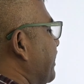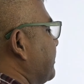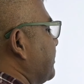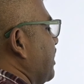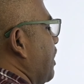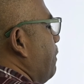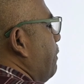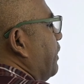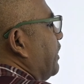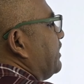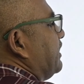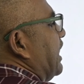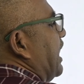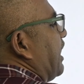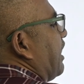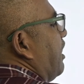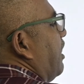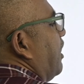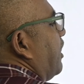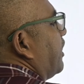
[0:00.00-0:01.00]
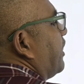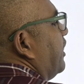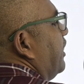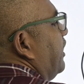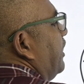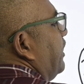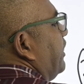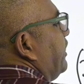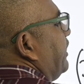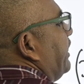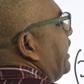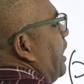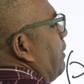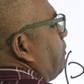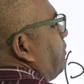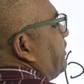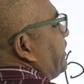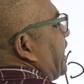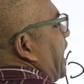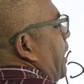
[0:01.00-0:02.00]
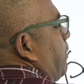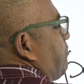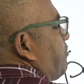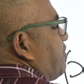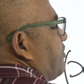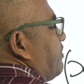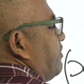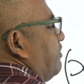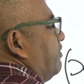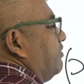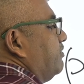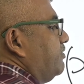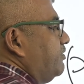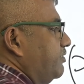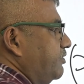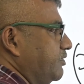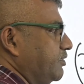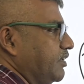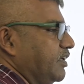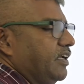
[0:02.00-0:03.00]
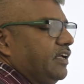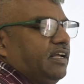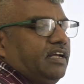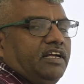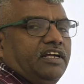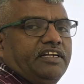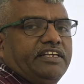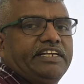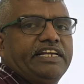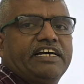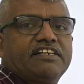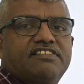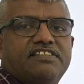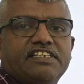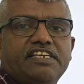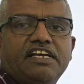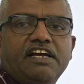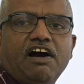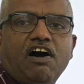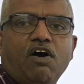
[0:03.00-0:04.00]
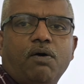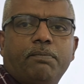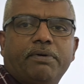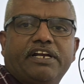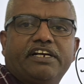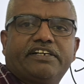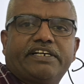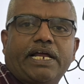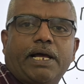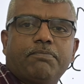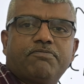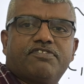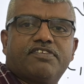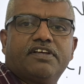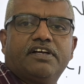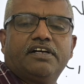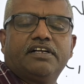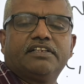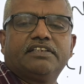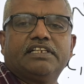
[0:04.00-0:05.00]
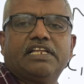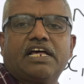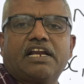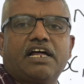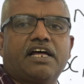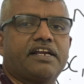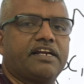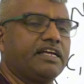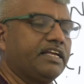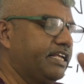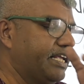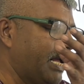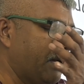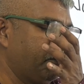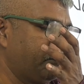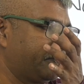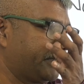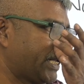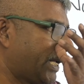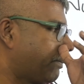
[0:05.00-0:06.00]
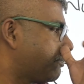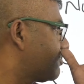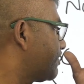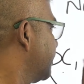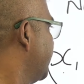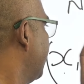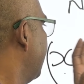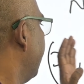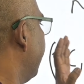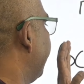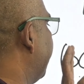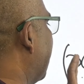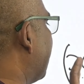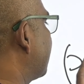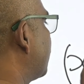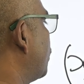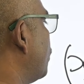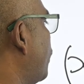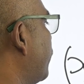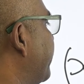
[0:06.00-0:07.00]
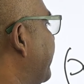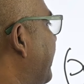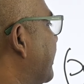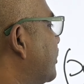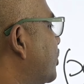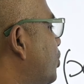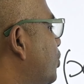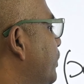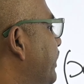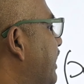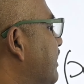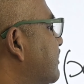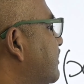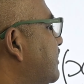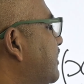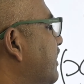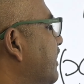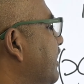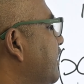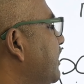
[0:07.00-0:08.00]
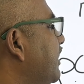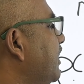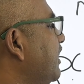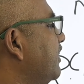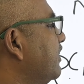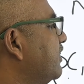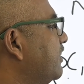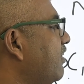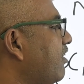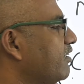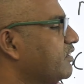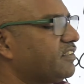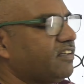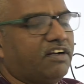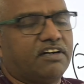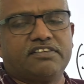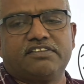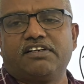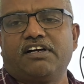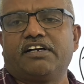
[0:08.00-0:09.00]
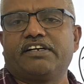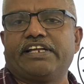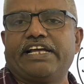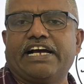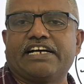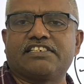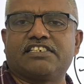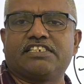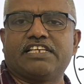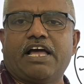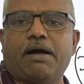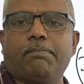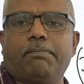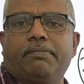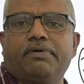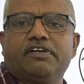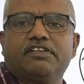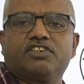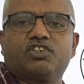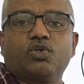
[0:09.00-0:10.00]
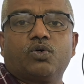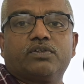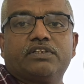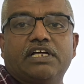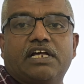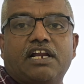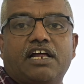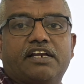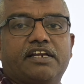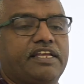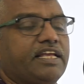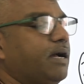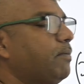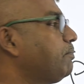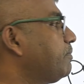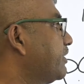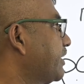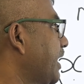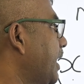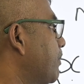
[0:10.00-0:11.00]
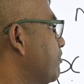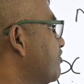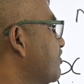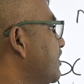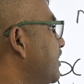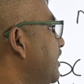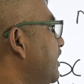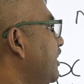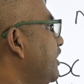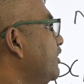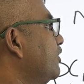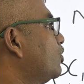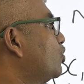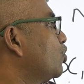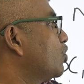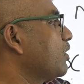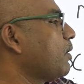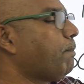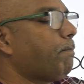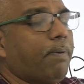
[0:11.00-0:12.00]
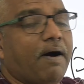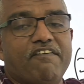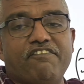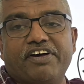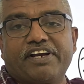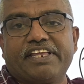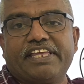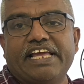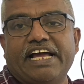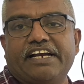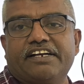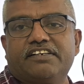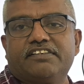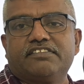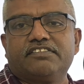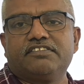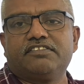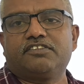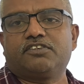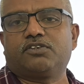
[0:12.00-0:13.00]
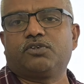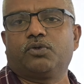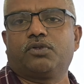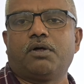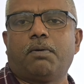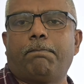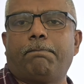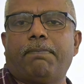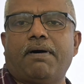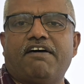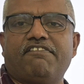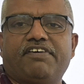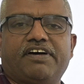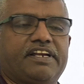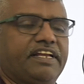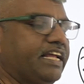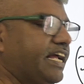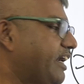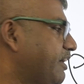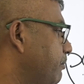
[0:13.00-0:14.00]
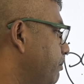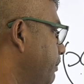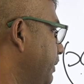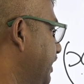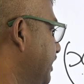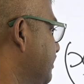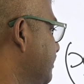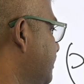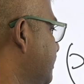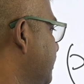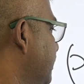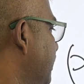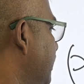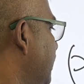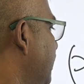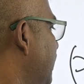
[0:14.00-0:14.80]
example, there are m terms. Here see how many terms? There are m terms. x1, x2, x3, dot dot dot xm. So there are m terms to the power n. To the power n means